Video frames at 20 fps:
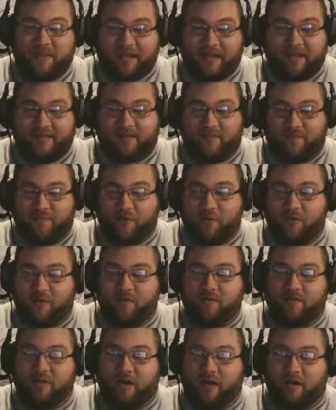a
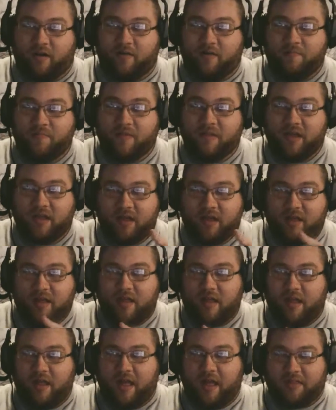voodoo doll.
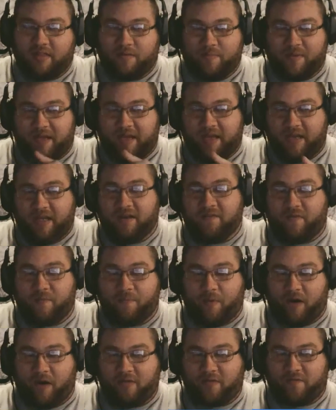At the beginning of a
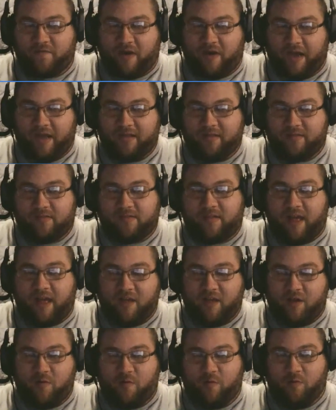boss fight, say
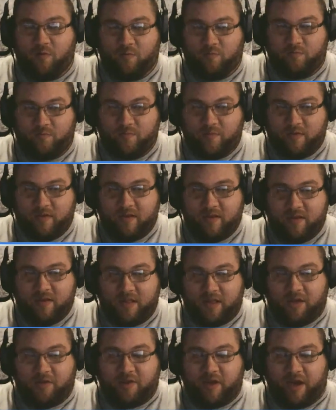you
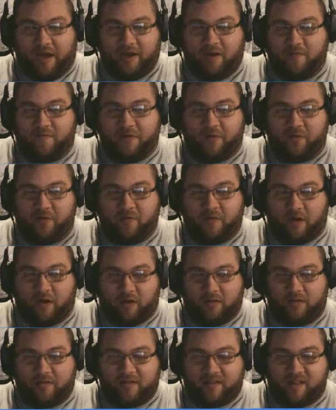tie your voodoo doll
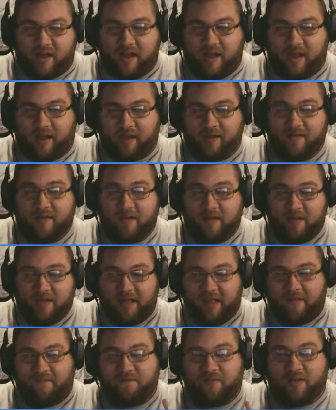to the tank.
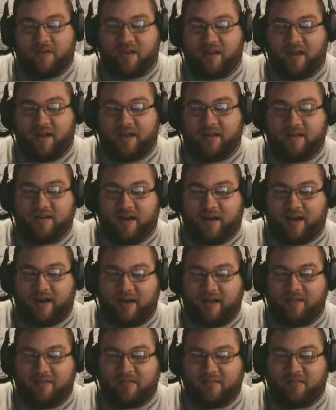If the tank
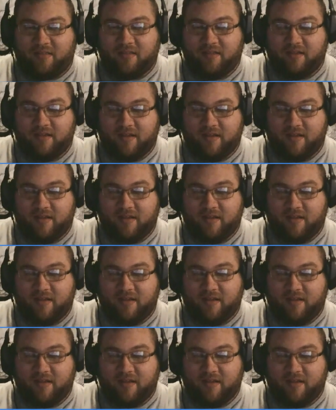dies,